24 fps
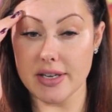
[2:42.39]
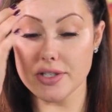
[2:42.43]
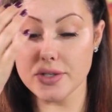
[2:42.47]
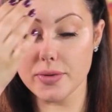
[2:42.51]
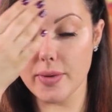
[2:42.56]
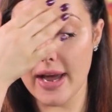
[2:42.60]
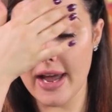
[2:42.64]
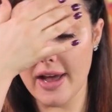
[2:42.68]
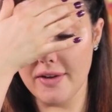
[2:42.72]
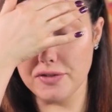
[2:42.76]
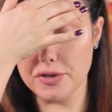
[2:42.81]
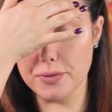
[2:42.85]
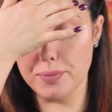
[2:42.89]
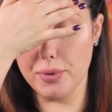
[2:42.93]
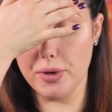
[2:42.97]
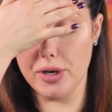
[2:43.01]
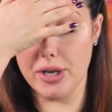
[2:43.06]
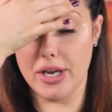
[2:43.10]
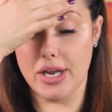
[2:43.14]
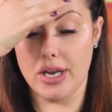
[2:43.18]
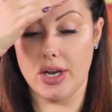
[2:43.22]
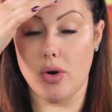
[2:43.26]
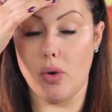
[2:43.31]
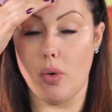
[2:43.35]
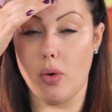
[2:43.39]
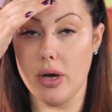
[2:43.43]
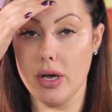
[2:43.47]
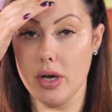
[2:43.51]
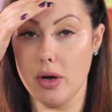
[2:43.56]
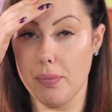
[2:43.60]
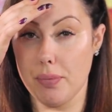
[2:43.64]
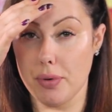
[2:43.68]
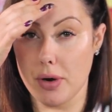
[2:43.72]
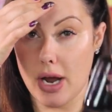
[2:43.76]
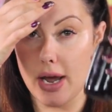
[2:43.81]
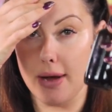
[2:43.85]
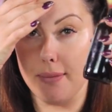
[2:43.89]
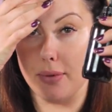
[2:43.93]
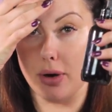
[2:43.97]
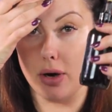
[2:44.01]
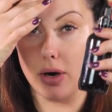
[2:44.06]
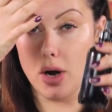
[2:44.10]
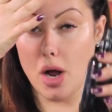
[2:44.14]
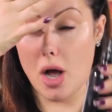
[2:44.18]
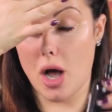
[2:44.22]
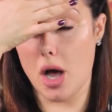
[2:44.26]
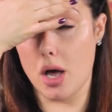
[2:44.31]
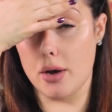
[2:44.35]
So I have to put an oil
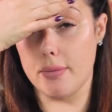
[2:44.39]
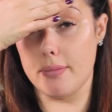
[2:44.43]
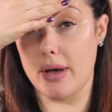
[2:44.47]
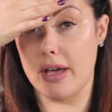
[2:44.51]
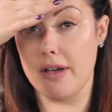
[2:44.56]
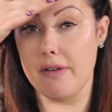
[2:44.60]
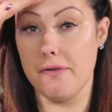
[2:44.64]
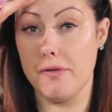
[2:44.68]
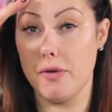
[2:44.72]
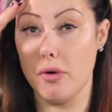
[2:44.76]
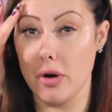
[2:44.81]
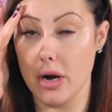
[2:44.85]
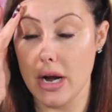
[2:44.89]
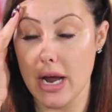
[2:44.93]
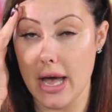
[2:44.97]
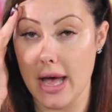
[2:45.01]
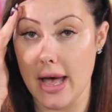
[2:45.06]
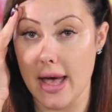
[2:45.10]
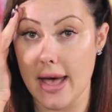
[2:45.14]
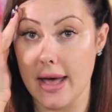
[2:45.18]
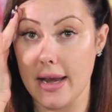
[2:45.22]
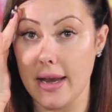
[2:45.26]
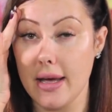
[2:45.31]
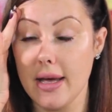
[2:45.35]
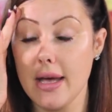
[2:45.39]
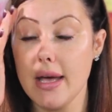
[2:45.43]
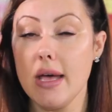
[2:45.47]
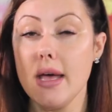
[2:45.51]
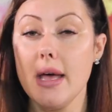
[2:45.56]
primer on my forehead,